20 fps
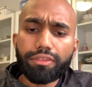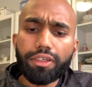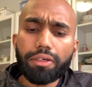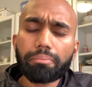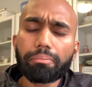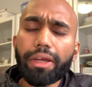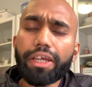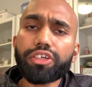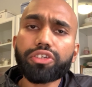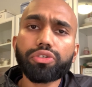
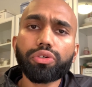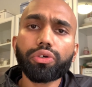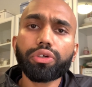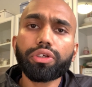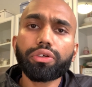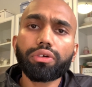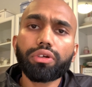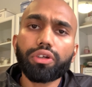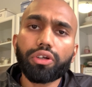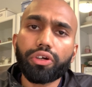Make sure
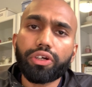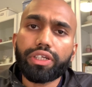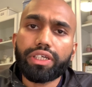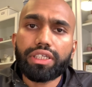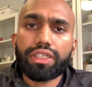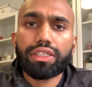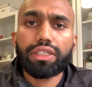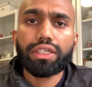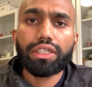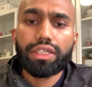your
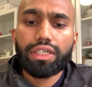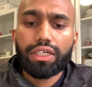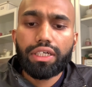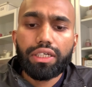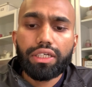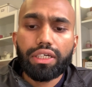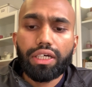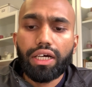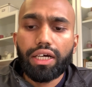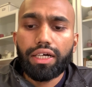learning
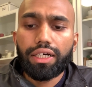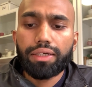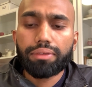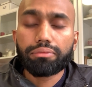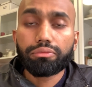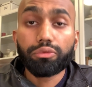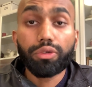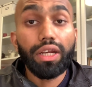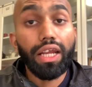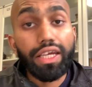
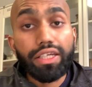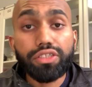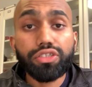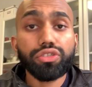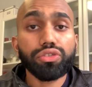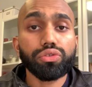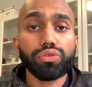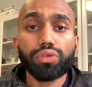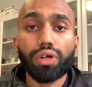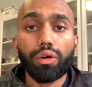
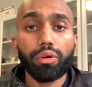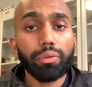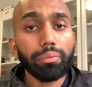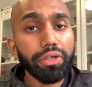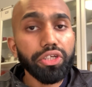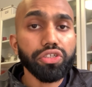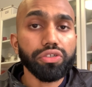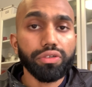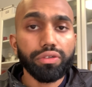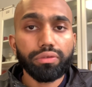relates to our
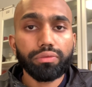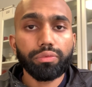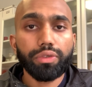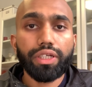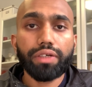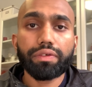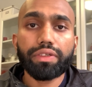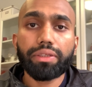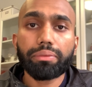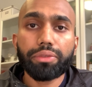mission,
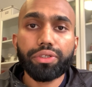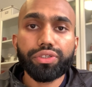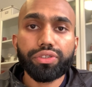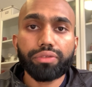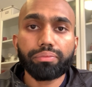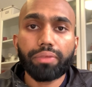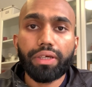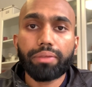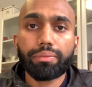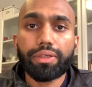whatever the
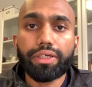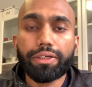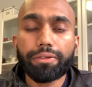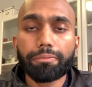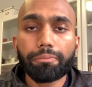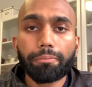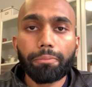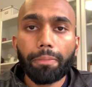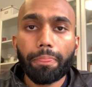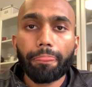mission may be,
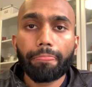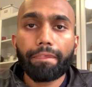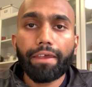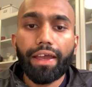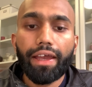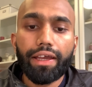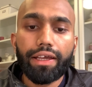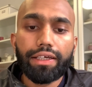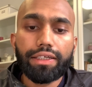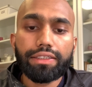
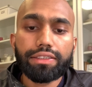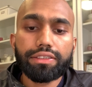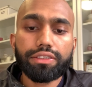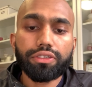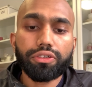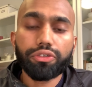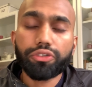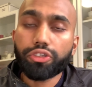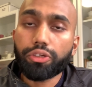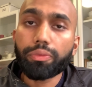and
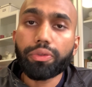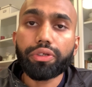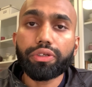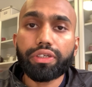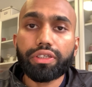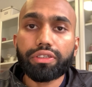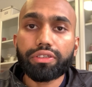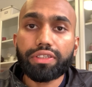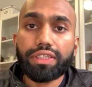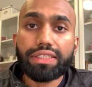
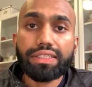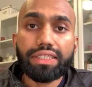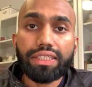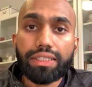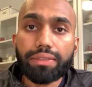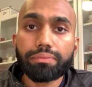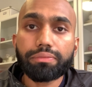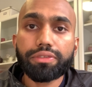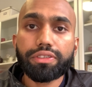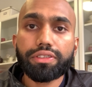contributing to the
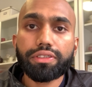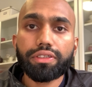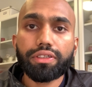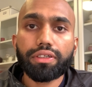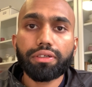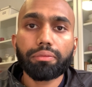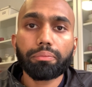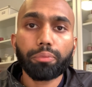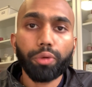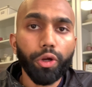team's
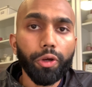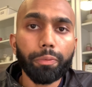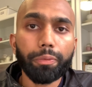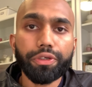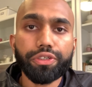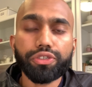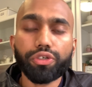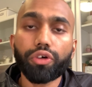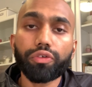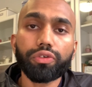
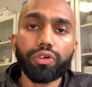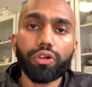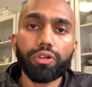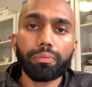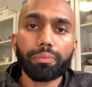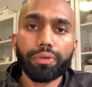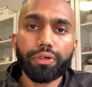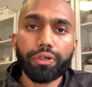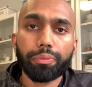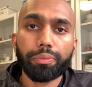purpose, overall
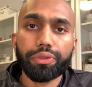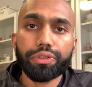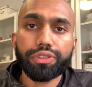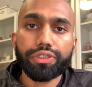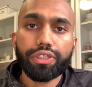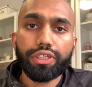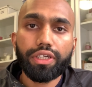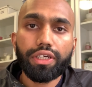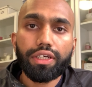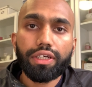purpose.
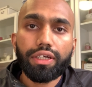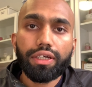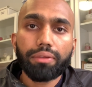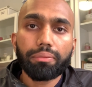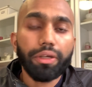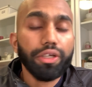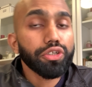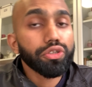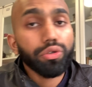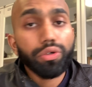
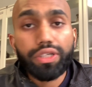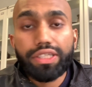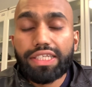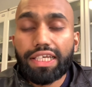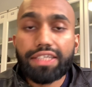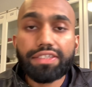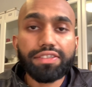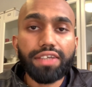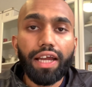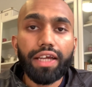Make sure it's
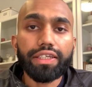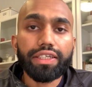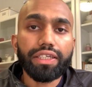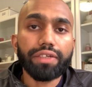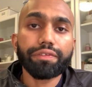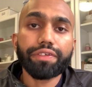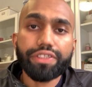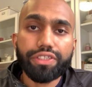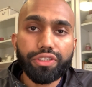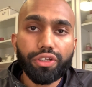exciting.
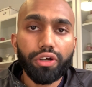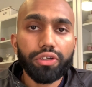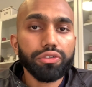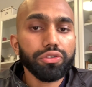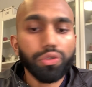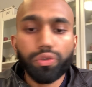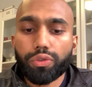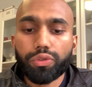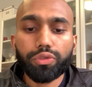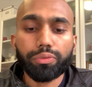If it's not,
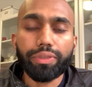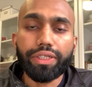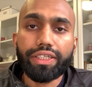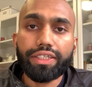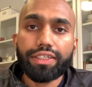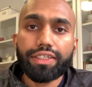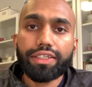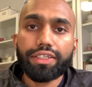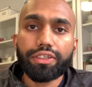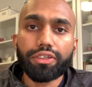talk to me.
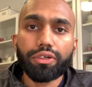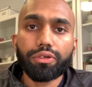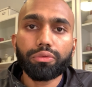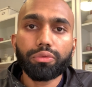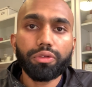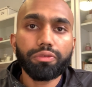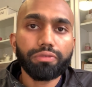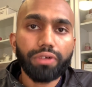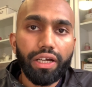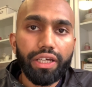
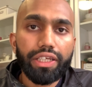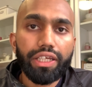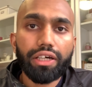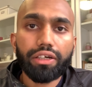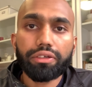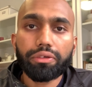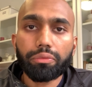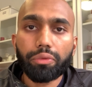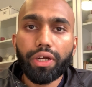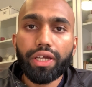We'll find
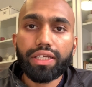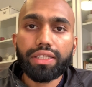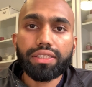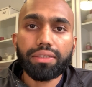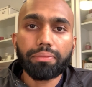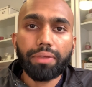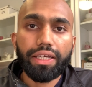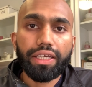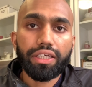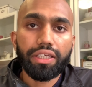out a way to
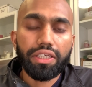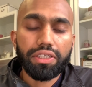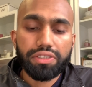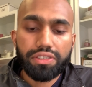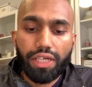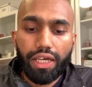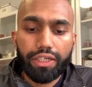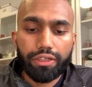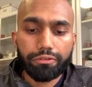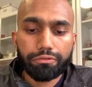make it
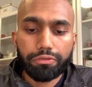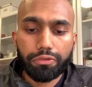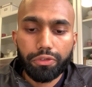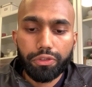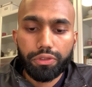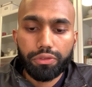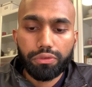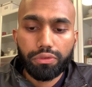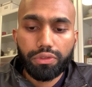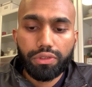exciting for
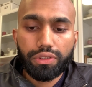you.